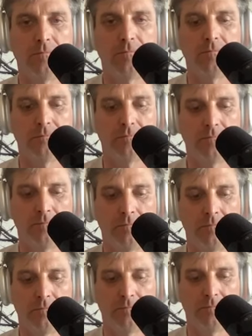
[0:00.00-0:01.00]

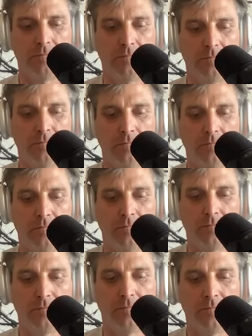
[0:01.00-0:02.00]

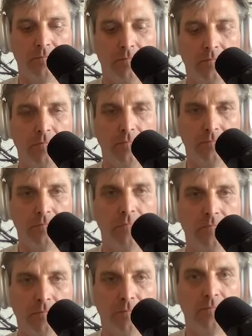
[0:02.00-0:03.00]

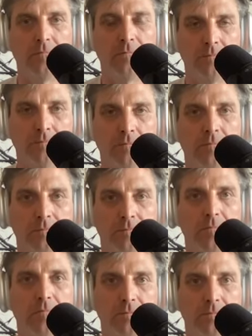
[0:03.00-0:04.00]

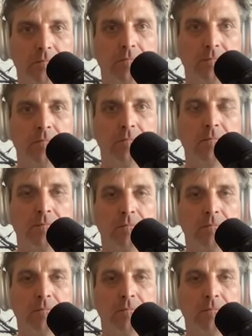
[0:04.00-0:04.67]
(silent)